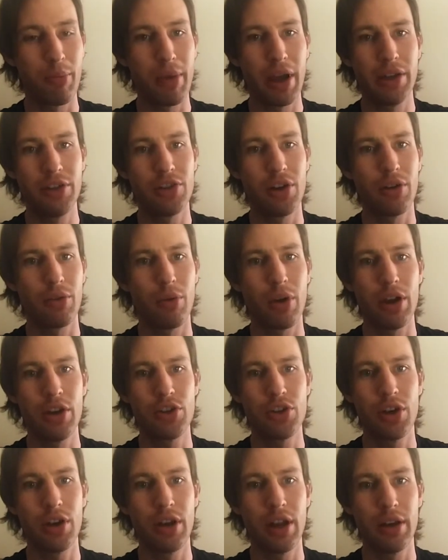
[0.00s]
my
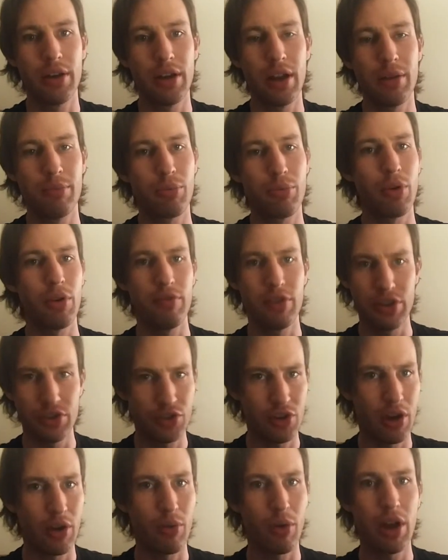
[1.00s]
generation and previous
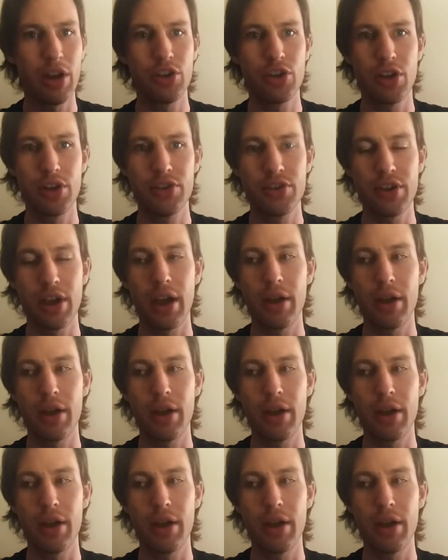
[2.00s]
generations,